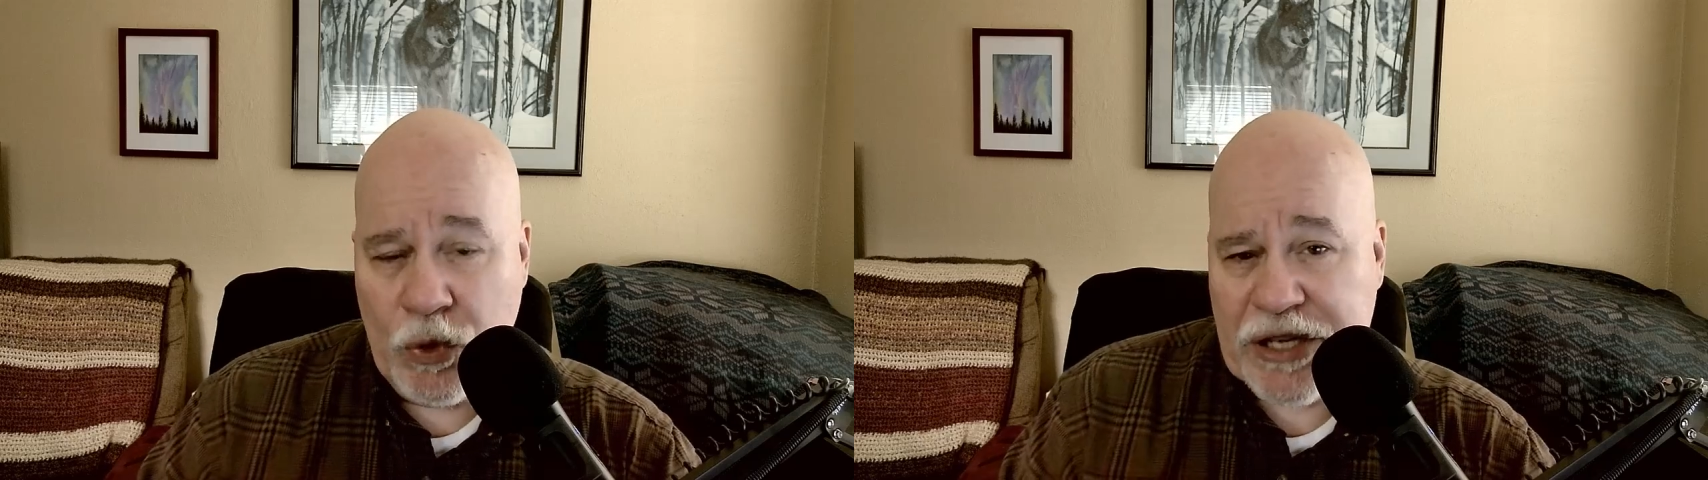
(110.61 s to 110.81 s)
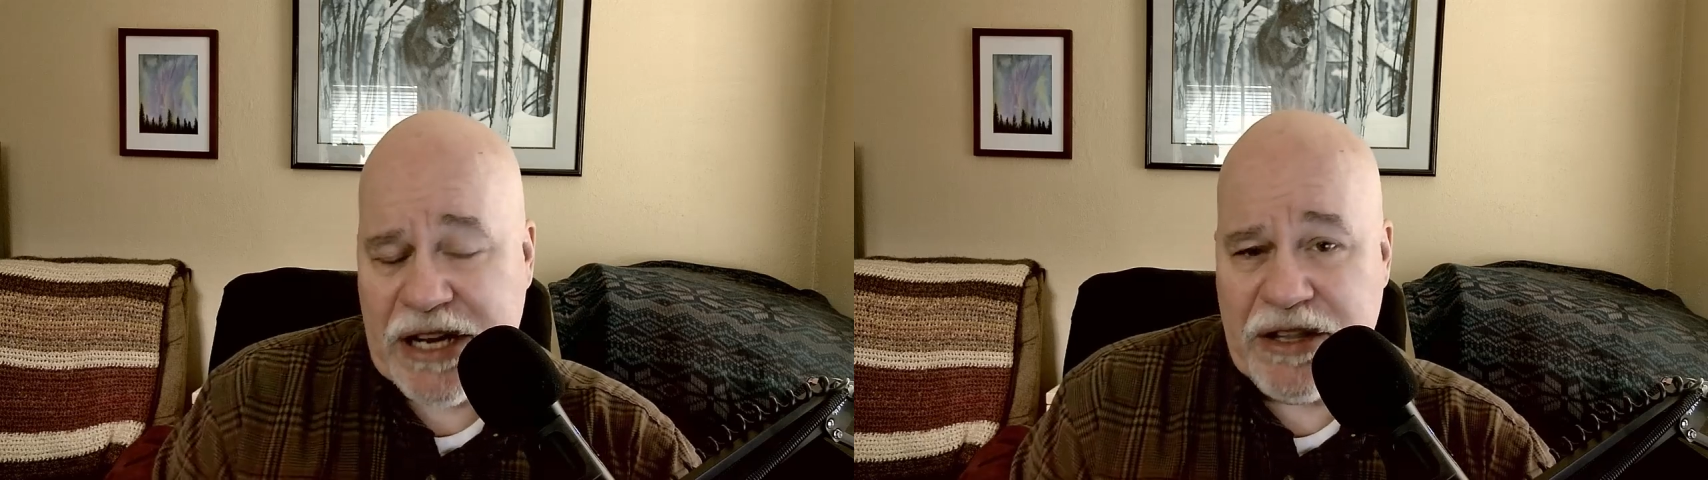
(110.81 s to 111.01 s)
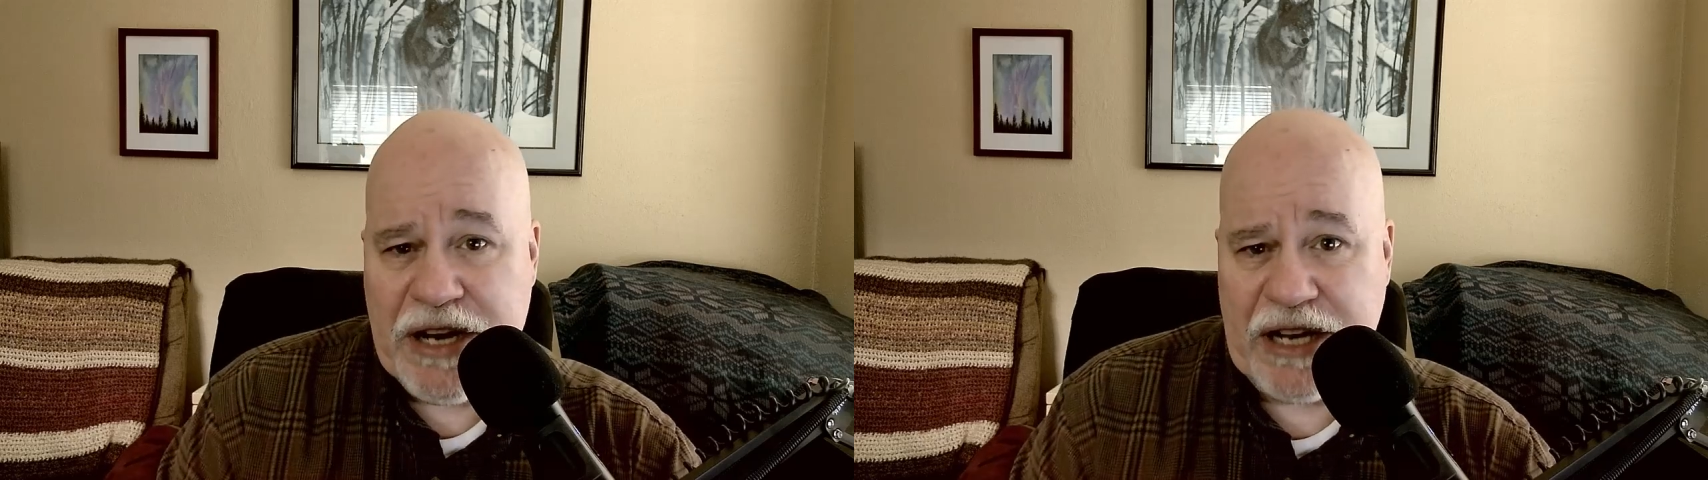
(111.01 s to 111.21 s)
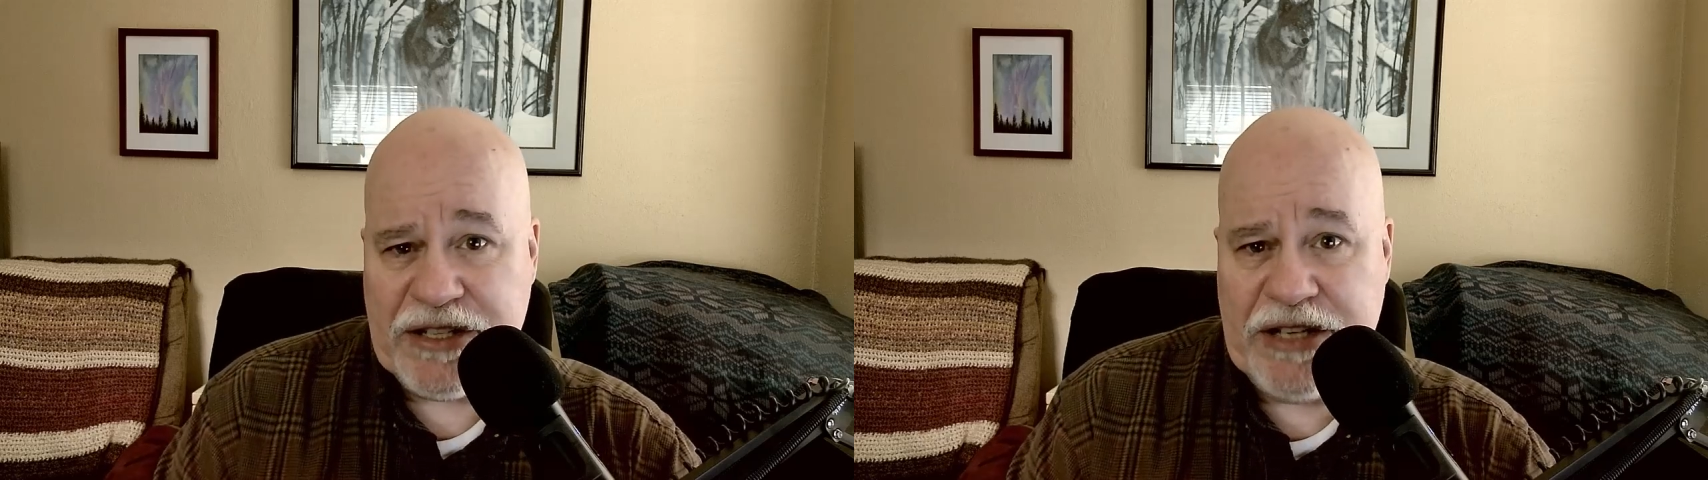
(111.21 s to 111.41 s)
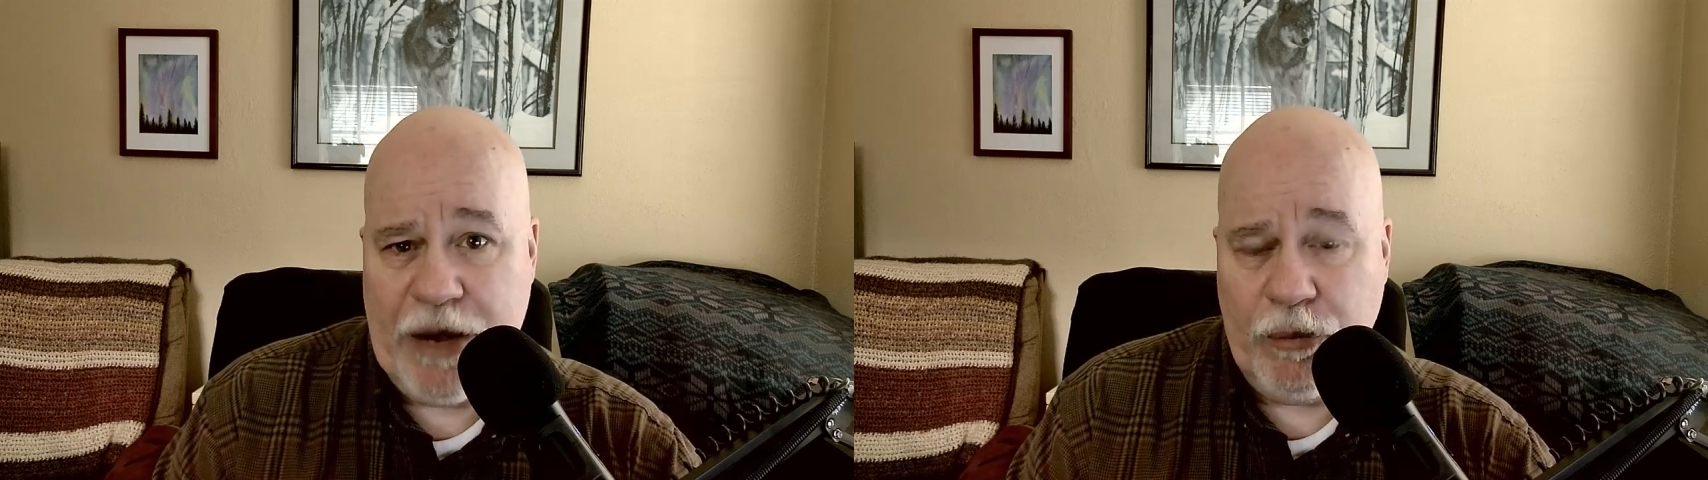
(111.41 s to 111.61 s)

taking the next step.